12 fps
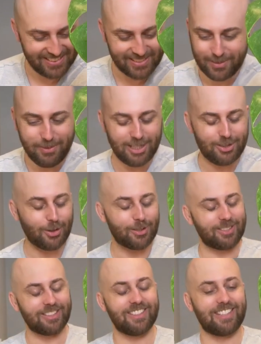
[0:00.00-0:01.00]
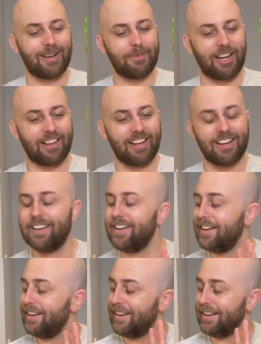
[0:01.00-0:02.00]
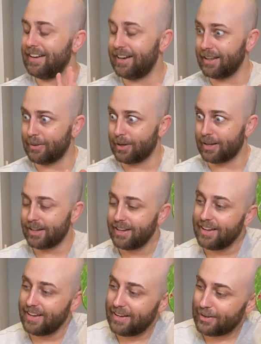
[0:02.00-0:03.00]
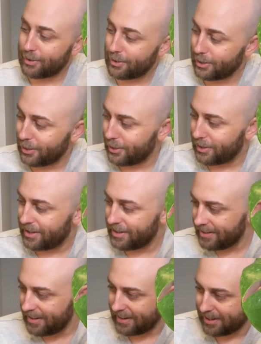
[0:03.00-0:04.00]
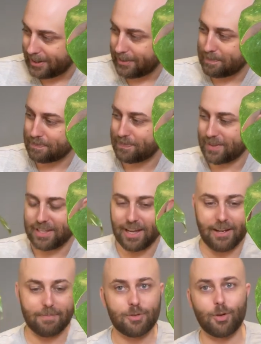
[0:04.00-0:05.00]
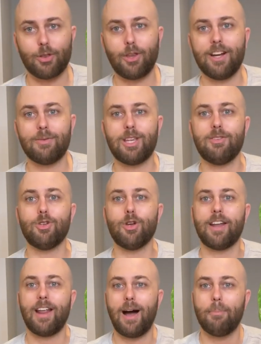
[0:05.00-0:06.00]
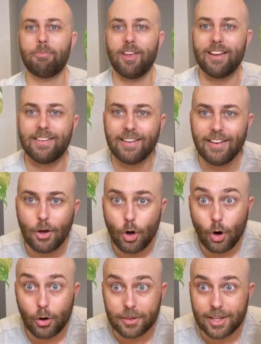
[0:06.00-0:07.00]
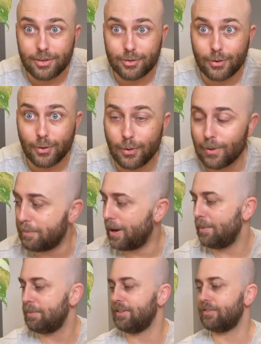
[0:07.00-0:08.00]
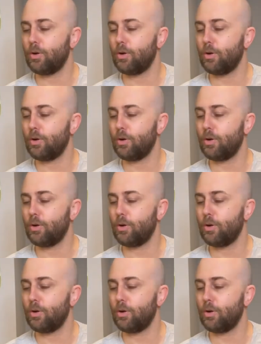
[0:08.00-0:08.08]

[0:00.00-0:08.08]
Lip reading: Too many jokes that could come out of that. Anyway, not gonna go there. So I thought I'd give you an update on these two puppies.